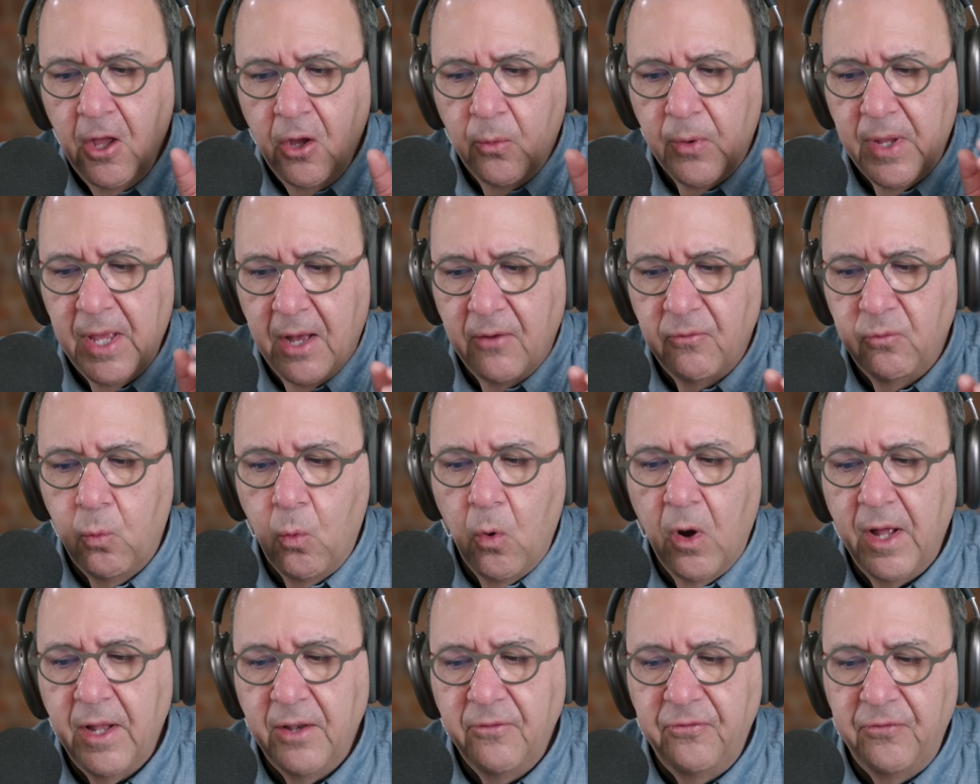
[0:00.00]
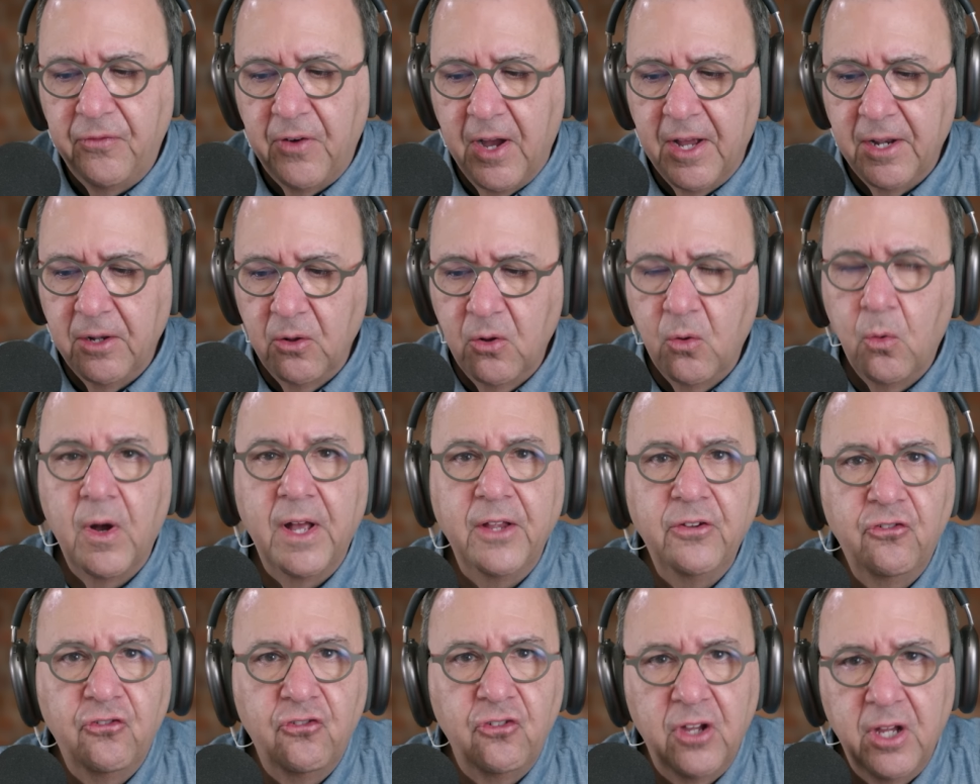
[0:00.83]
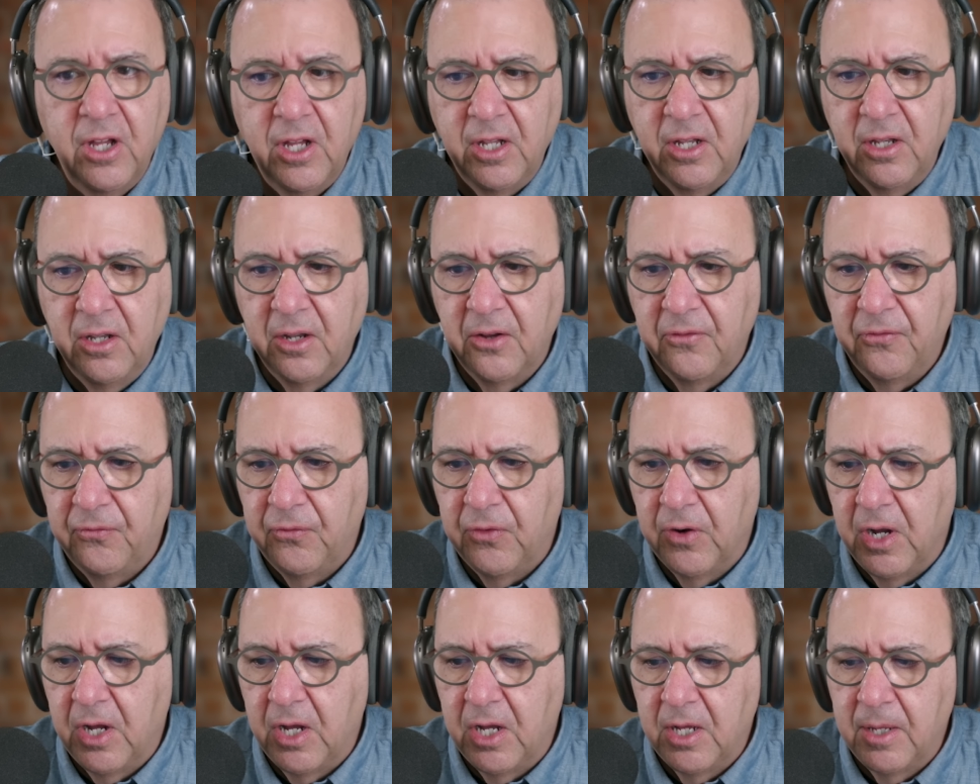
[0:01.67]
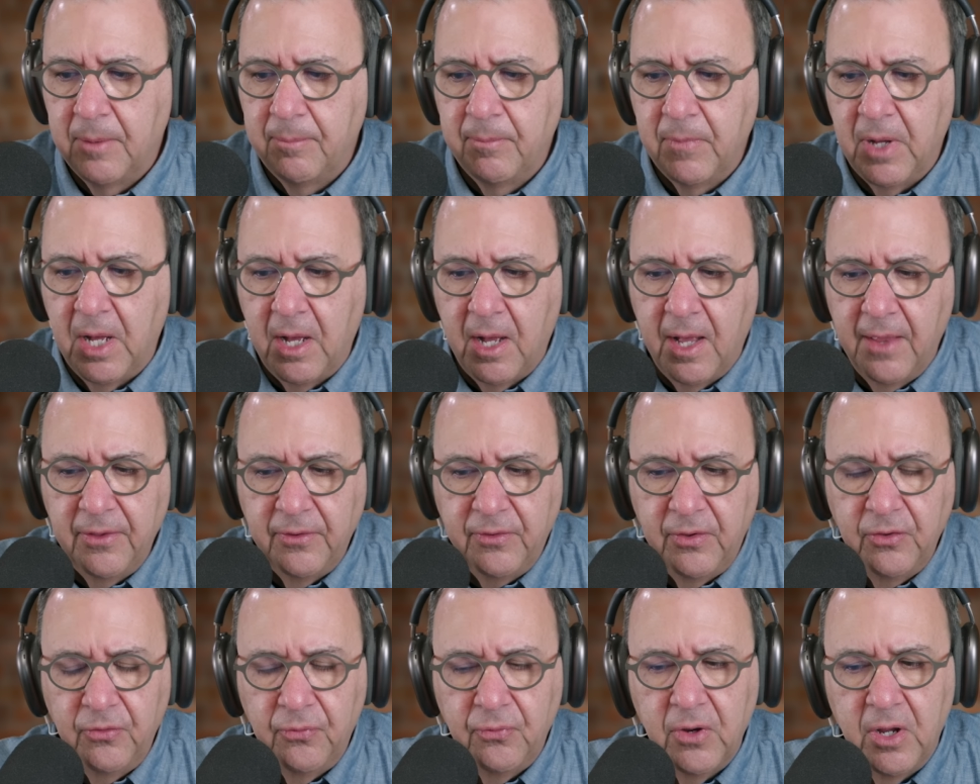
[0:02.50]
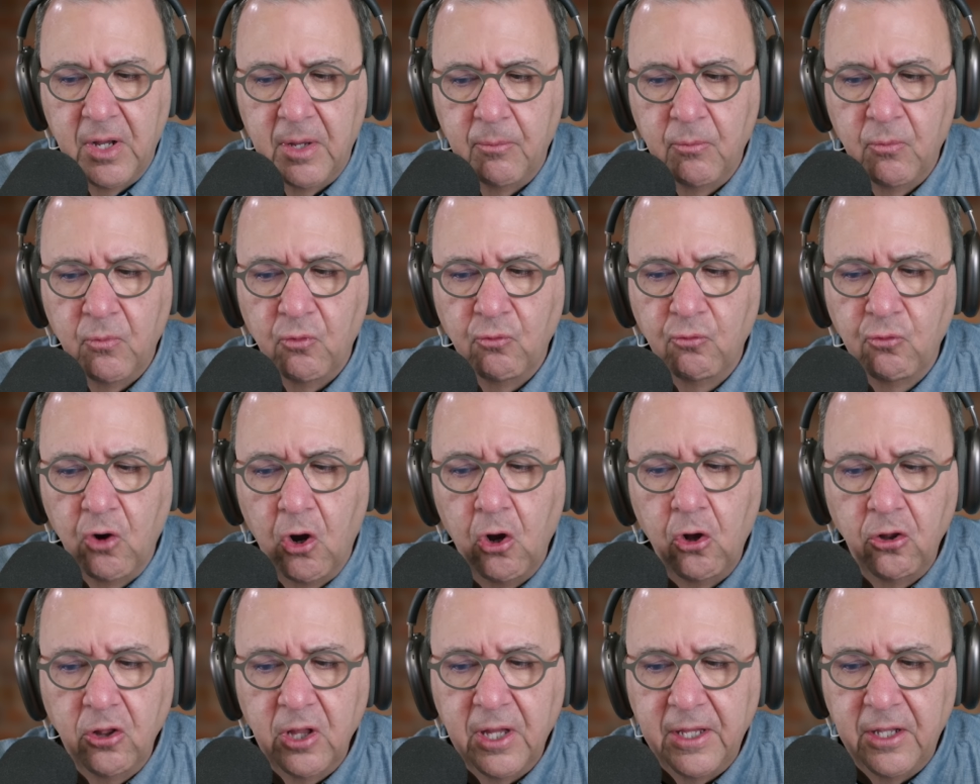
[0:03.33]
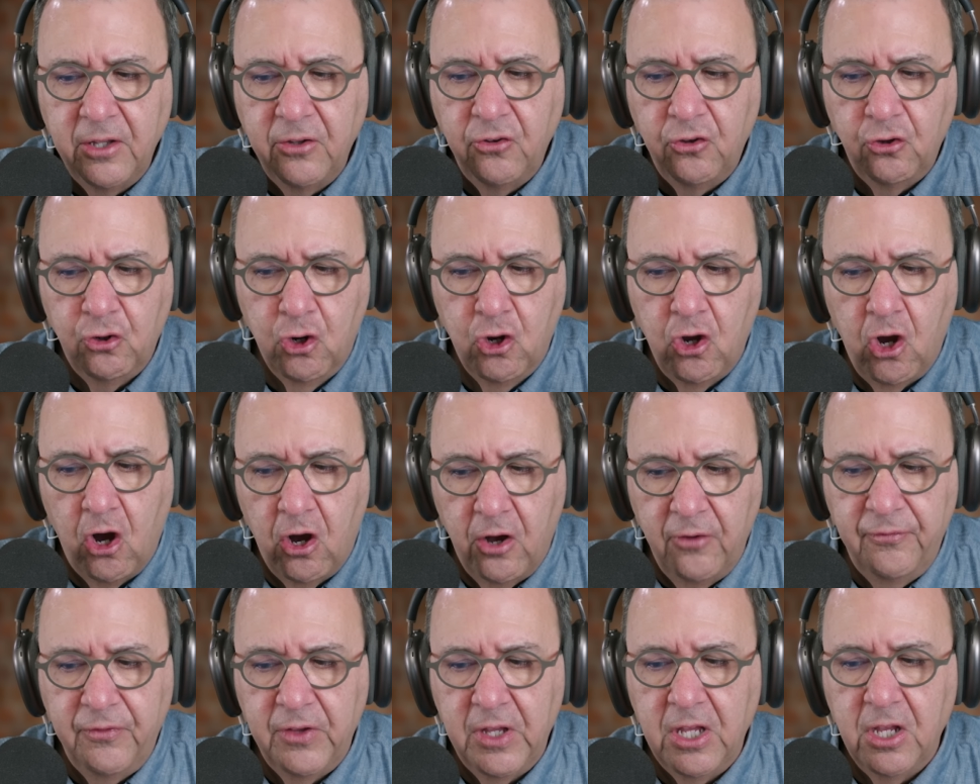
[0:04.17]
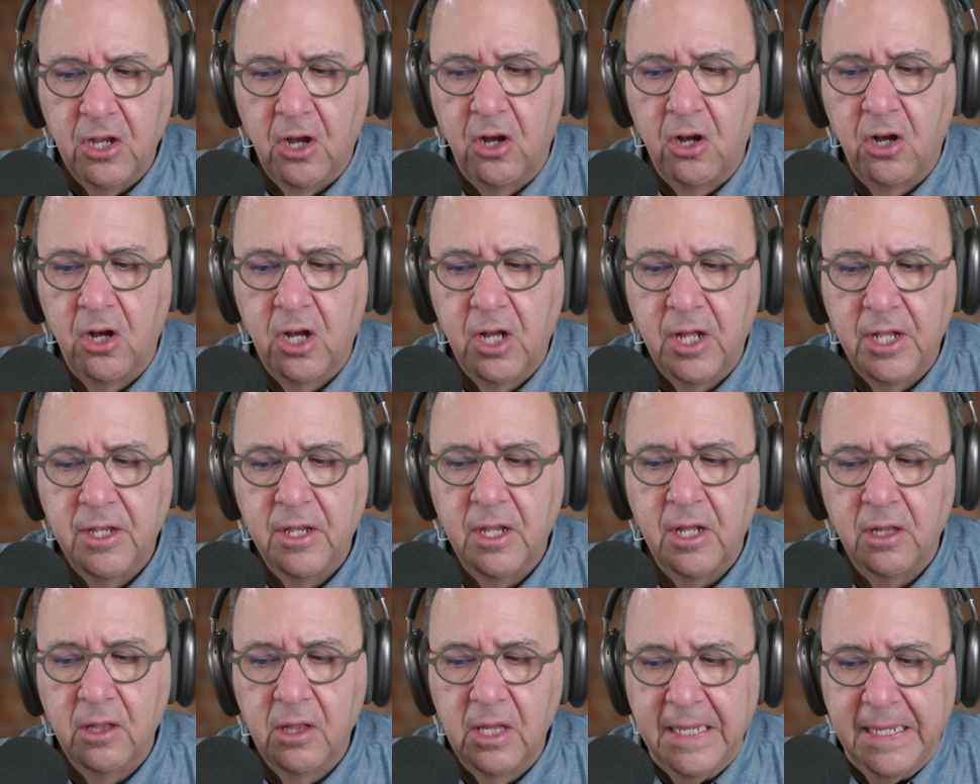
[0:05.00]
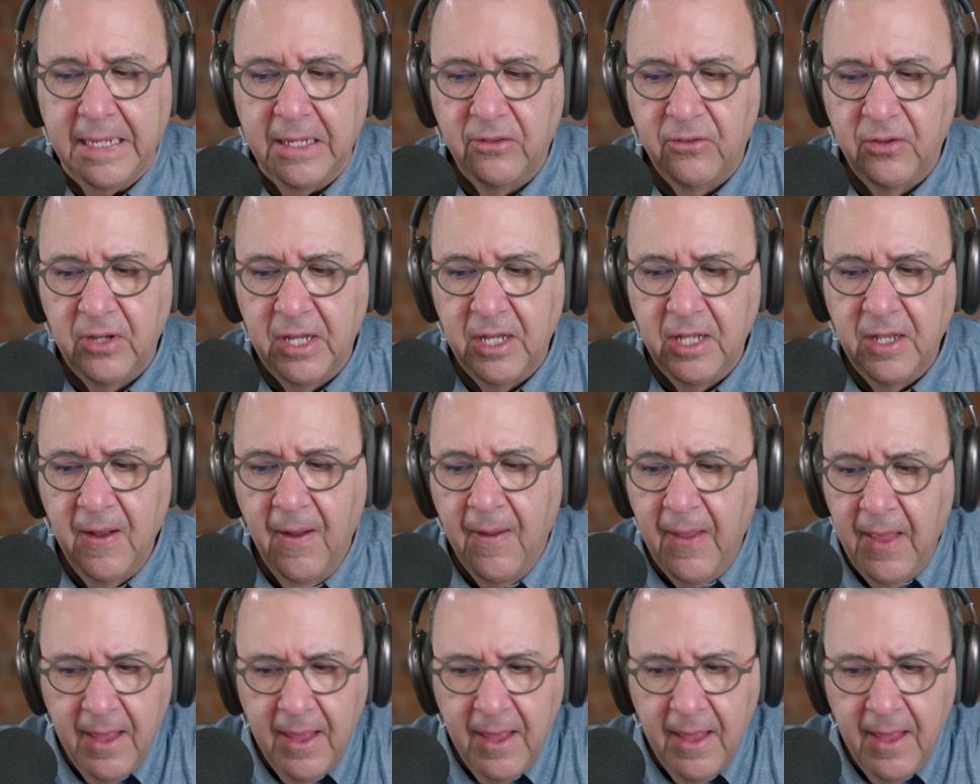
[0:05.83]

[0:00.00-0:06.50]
We have one final question from uh, this is from Roland Coffee on LinkedIn.